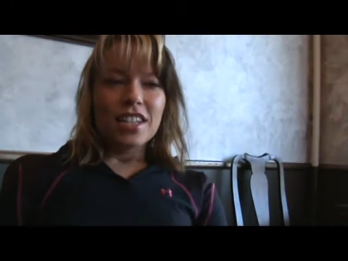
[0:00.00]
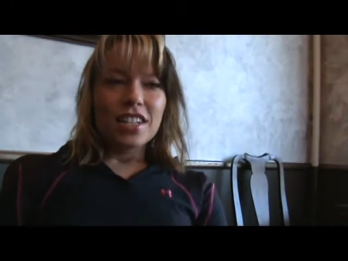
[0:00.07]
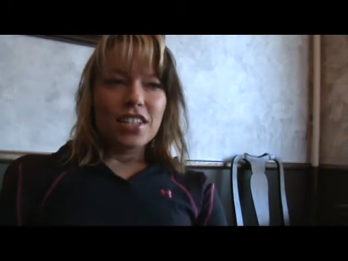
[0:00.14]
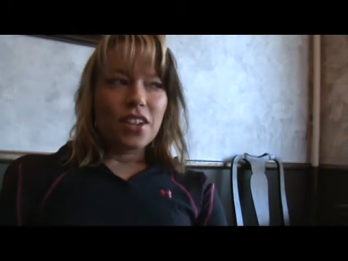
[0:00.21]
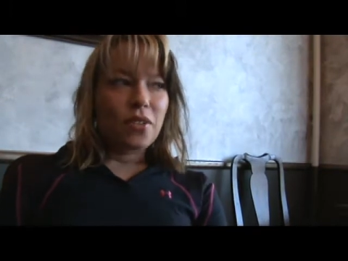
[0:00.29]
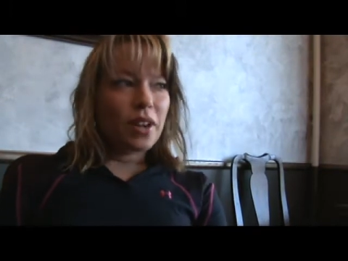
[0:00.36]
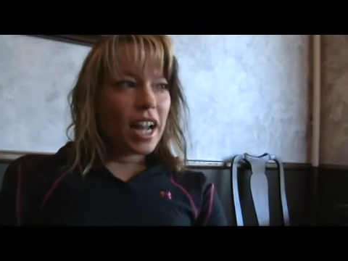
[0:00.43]

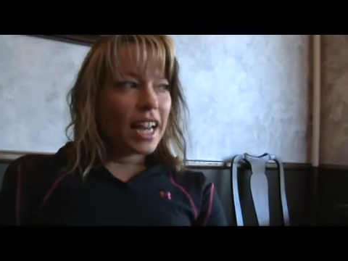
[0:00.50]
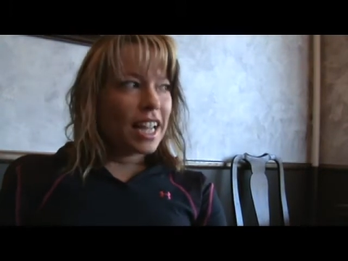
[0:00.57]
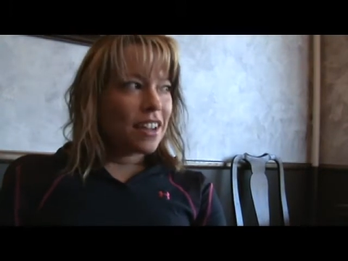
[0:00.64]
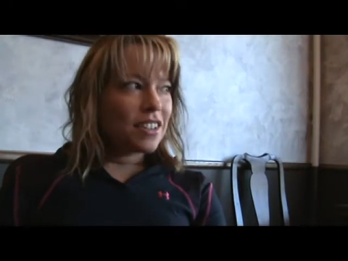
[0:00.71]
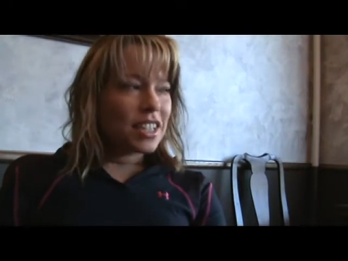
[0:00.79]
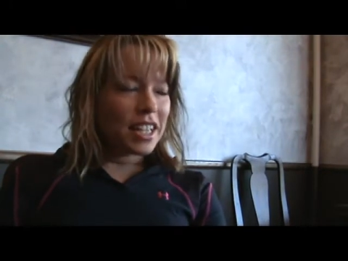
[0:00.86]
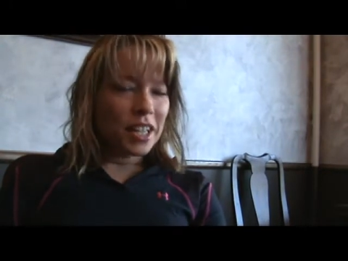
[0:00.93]
So we're heading
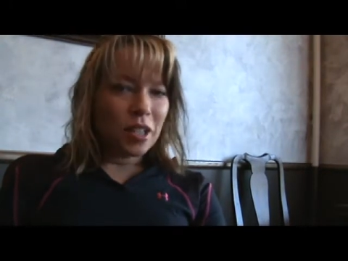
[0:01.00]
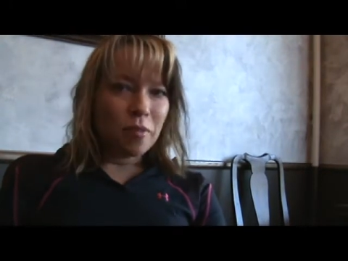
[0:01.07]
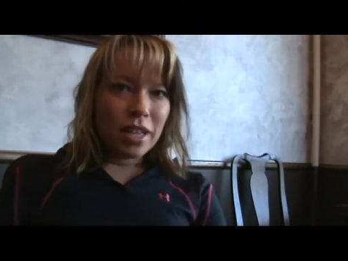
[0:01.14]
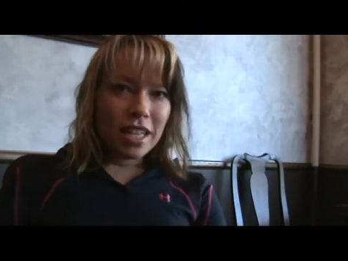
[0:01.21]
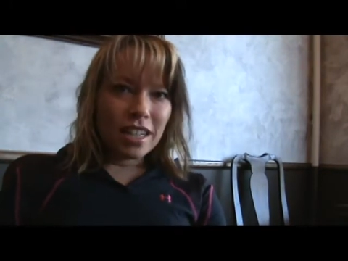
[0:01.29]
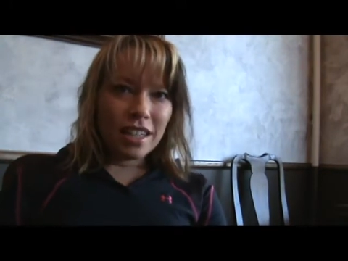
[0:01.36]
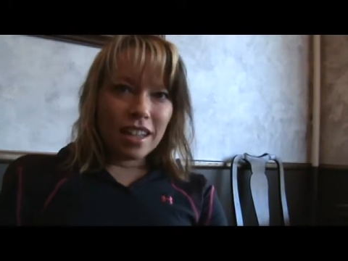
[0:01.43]
out to
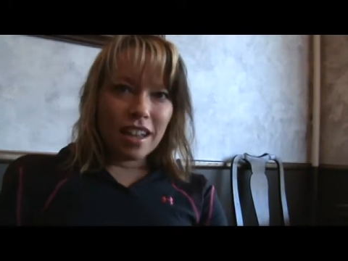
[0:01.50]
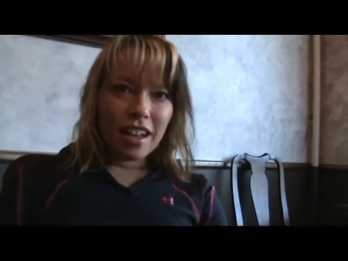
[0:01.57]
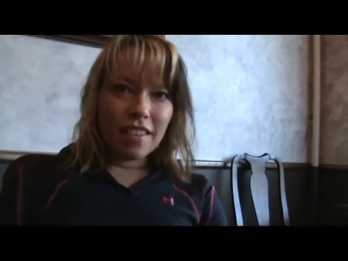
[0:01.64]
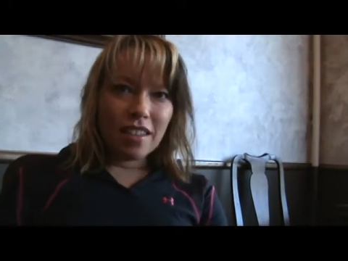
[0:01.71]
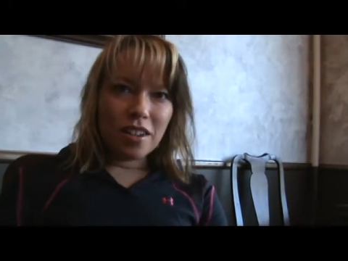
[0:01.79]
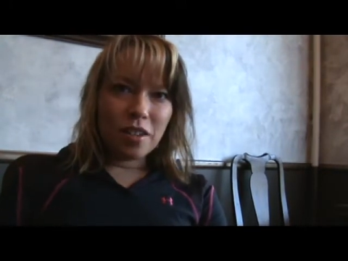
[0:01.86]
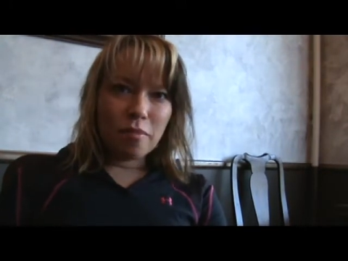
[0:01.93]
Hillman uh,
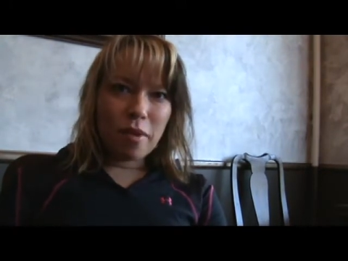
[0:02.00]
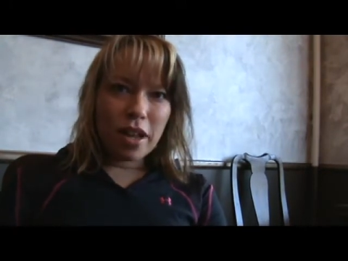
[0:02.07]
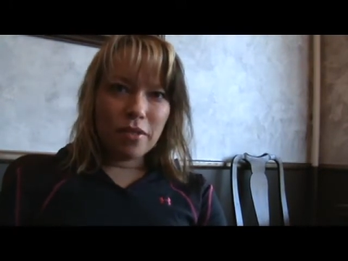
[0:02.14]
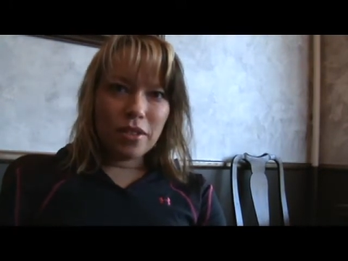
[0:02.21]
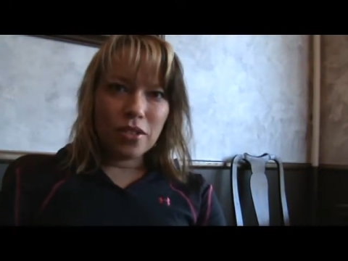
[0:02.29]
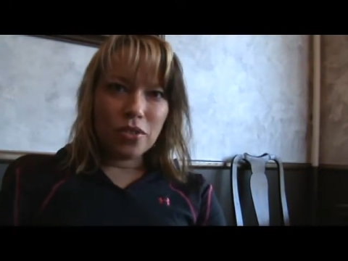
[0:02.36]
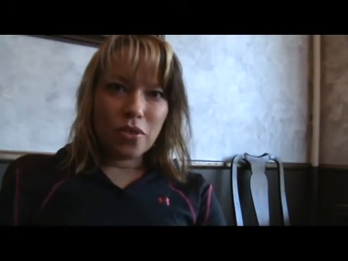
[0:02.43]
Thunder Bay
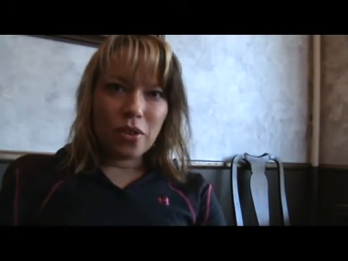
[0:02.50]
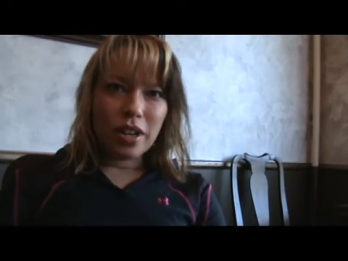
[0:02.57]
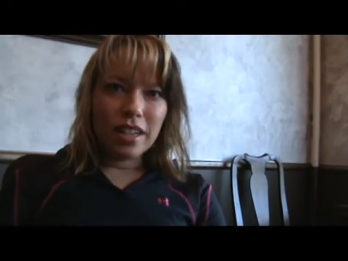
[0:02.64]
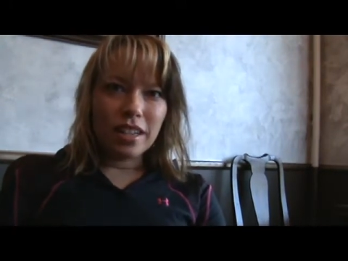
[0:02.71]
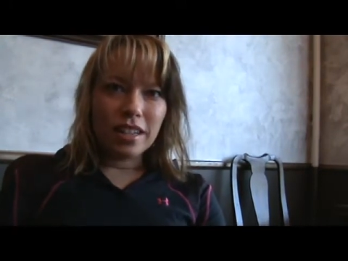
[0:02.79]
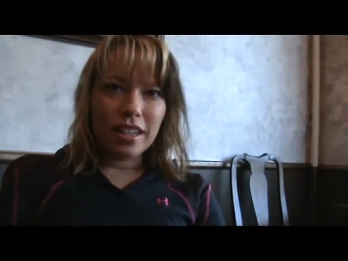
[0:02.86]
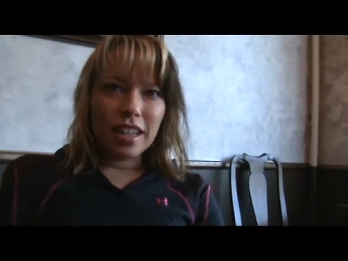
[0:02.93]

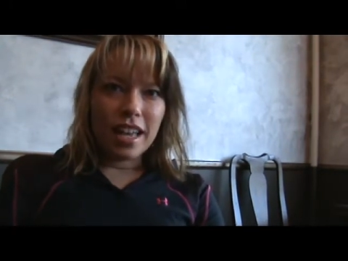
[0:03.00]
Resort,